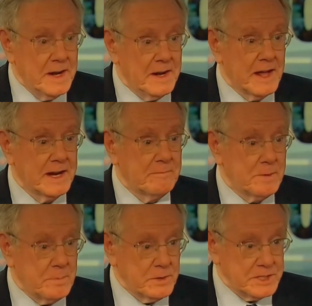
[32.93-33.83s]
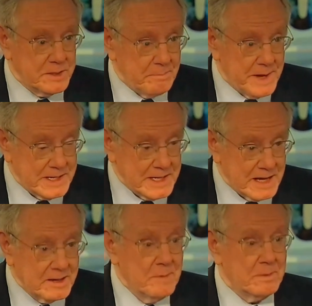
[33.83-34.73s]
Not enough to put you in bed
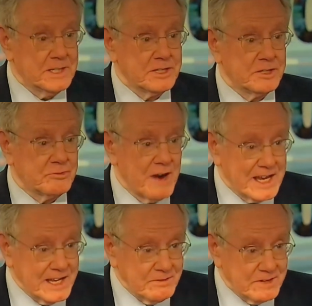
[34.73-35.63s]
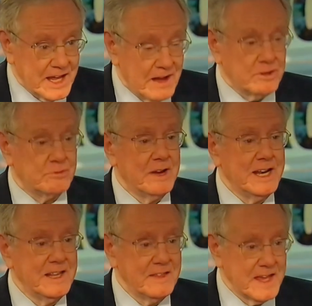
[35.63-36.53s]
yet, but just dragging you down,
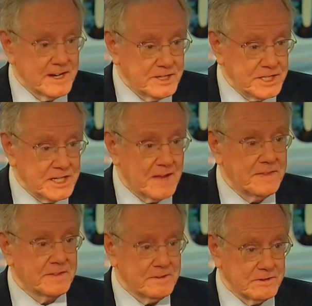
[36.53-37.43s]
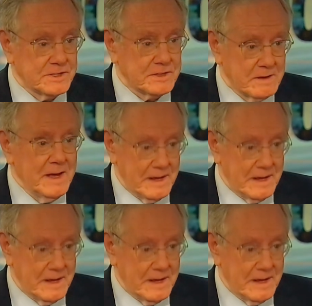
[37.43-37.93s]
draining the energy. I think there's a